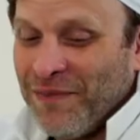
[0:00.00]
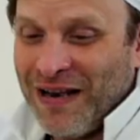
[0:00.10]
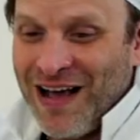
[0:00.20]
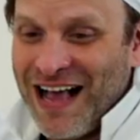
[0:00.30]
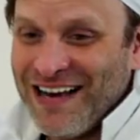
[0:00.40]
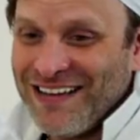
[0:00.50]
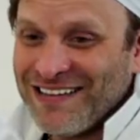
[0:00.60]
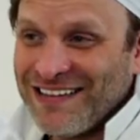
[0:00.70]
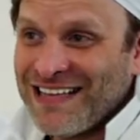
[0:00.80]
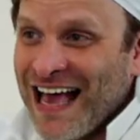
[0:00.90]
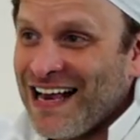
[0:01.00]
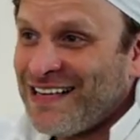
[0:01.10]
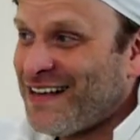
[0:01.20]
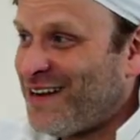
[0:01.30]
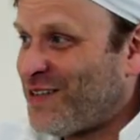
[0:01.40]
I mean, I had a hand
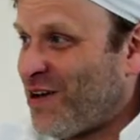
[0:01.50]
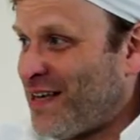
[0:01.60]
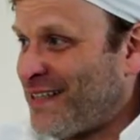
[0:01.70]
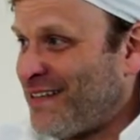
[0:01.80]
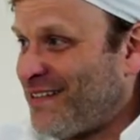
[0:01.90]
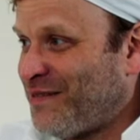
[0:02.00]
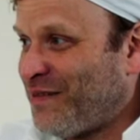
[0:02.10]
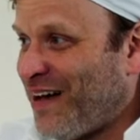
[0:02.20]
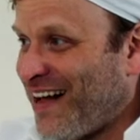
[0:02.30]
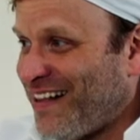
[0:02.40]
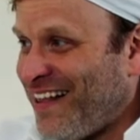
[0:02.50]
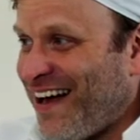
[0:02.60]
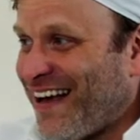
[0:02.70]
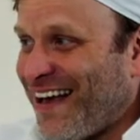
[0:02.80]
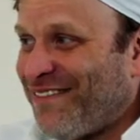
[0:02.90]
sanitizer. I,
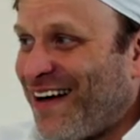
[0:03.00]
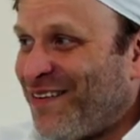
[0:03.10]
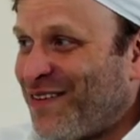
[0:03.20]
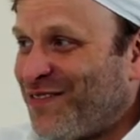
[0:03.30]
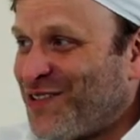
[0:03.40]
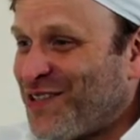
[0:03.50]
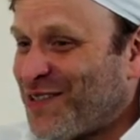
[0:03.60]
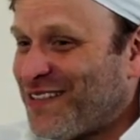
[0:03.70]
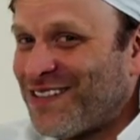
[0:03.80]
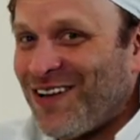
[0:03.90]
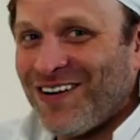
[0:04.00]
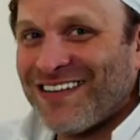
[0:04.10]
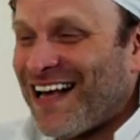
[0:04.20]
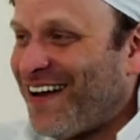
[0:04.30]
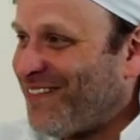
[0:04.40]
I came out with just as lockdown
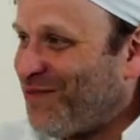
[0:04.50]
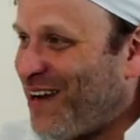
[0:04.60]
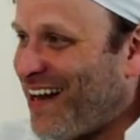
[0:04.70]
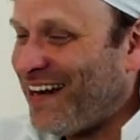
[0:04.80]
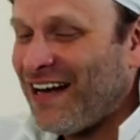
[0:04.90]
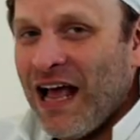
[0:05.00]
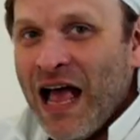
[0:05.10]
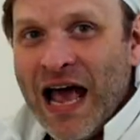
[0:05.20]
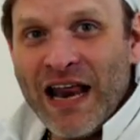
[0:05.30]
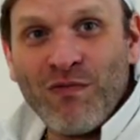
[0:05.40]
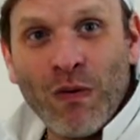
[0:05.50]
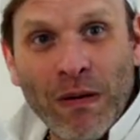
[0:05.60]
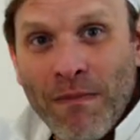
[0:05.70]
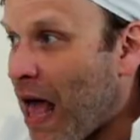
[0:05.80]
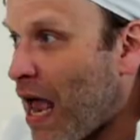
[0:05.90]
yeah. went in, and everyone
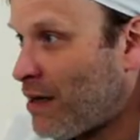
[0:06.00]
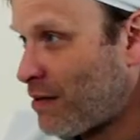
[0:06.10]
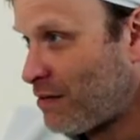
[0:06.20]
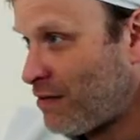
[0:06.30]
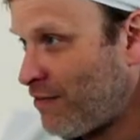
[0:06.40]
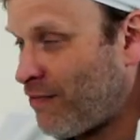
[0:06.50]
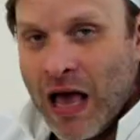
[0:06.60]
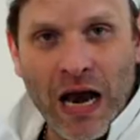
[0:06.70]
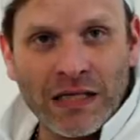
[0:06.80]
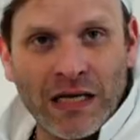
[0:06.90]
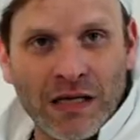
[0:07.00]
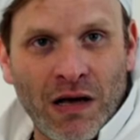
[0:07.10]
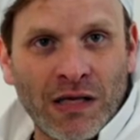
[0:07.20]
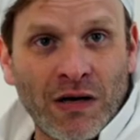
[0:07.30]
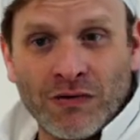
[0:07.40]
went mad. Yeah. The hand
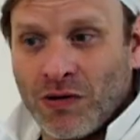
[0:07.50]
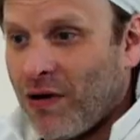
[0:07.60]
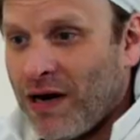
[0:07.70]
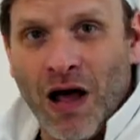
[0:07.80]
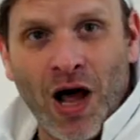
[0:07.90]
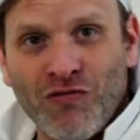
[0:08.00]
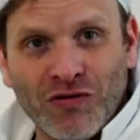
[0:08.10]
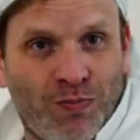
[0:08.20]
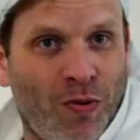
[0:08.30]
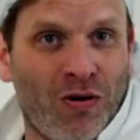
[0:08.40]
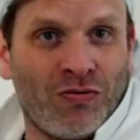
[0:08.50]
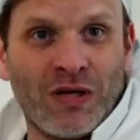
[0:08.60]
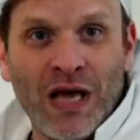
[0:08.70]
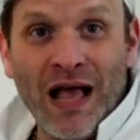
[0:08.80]
sanitizer. I was doing like hundreds of bottles,